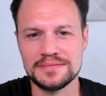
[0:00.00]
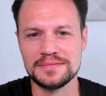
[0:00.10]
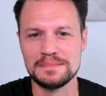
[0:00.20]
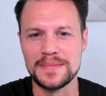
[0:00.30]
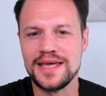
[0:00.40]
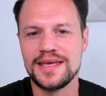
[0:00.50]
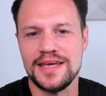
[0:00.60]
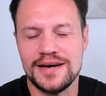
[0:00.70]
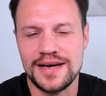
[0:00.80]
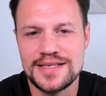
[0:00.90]
making
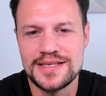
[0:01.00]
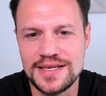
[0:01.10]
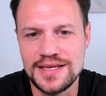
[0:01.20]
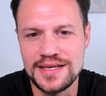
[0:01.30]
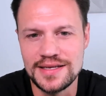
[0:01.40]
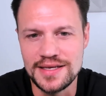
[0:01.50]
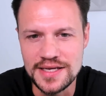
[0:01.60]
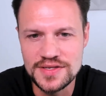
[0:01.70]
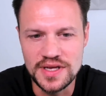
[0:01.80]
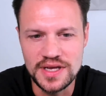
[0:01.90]
IT
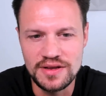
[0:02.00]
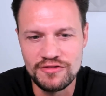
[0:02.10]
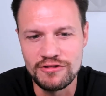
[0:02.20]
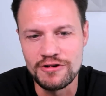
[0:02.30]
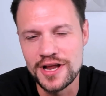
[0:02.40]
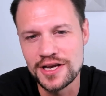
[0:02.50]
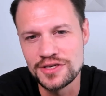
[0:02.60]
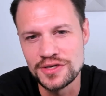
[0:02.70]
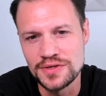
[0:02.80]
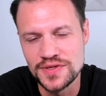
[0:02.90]
easy for an end
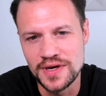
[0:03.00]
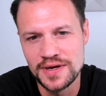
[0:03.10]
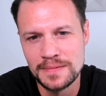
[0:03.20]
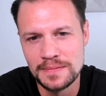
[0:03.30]
user